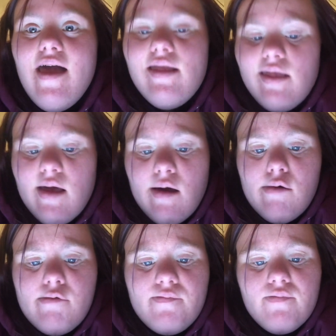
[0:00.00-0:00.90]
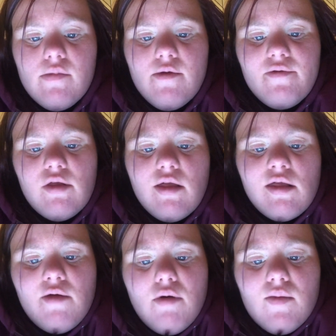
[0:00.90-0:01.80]
so,
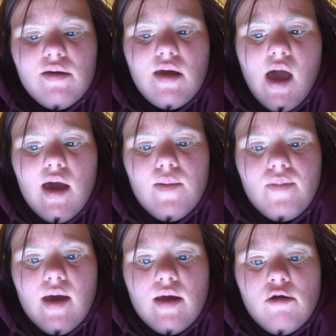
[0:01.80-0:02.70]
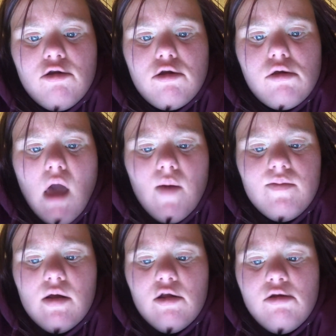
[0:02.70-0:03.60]
from Sky Bet
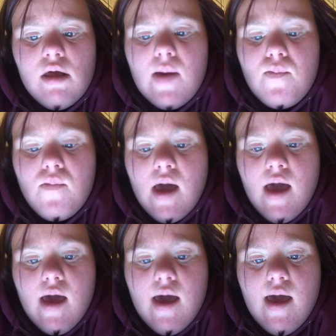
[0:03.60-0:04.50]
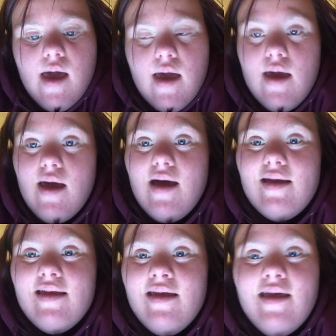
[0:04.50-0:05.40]
Championship,
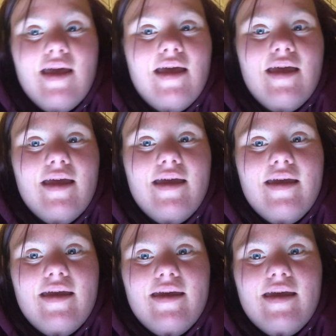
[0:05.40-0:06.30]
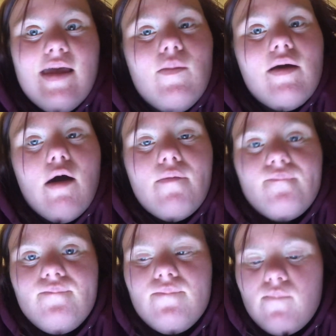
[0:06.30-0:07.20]
and here we go.
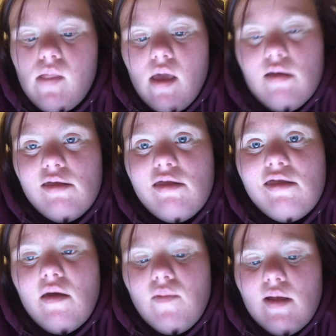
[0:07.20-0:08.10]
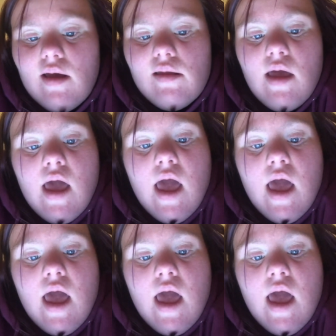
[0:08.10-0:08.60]
So hand,